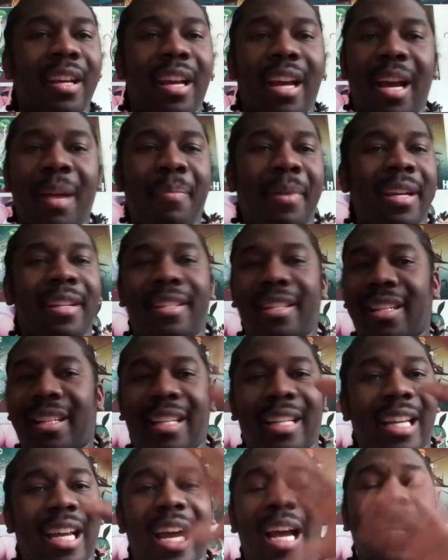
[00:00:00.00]

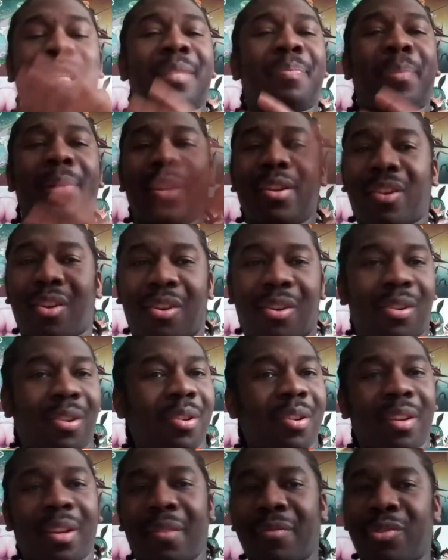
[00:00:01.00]
I spent
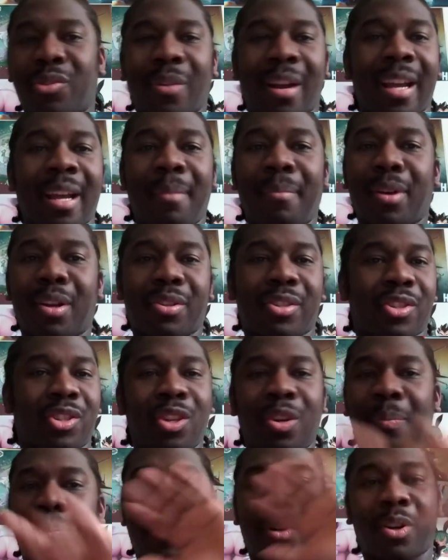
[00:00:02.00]
all of Dragon Ball
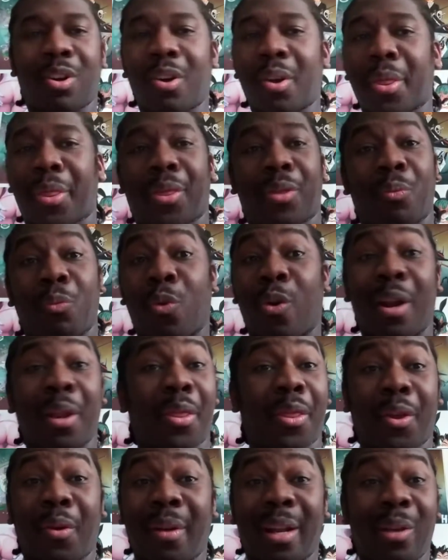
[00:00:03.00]
Super, all
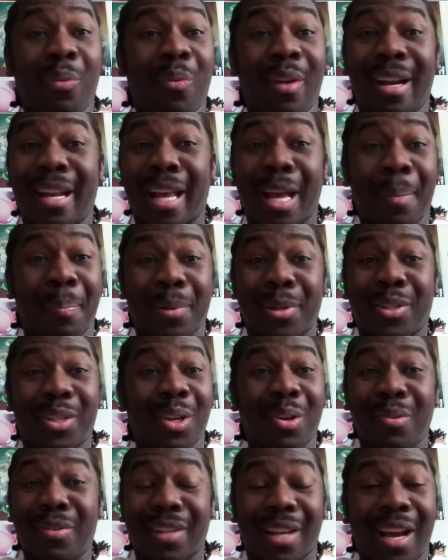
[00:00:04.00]
131
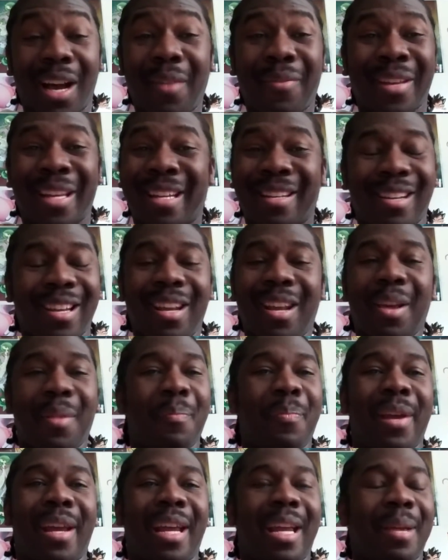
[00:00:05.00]
episodes of it,
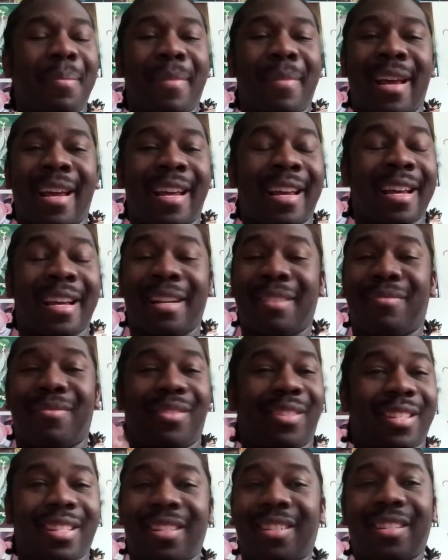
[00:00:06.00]
being mad.
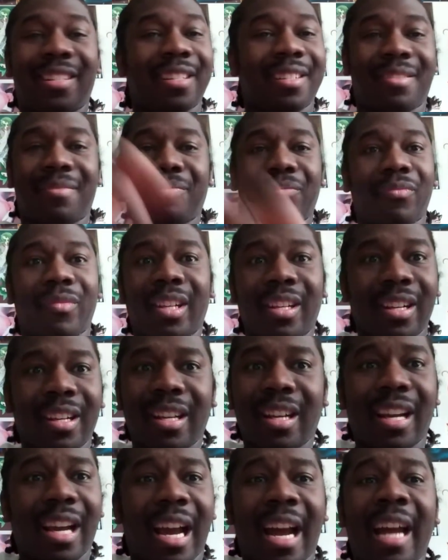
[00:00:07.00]
It's just,
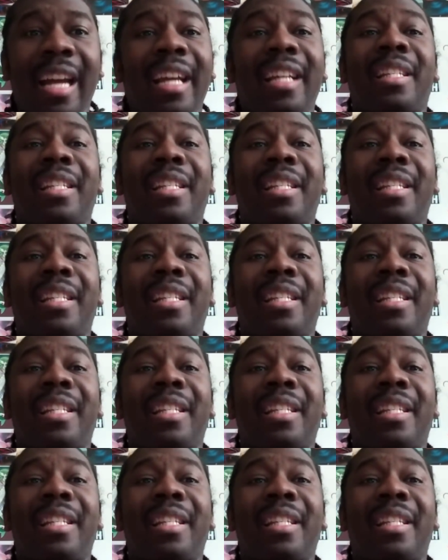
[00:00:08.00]
I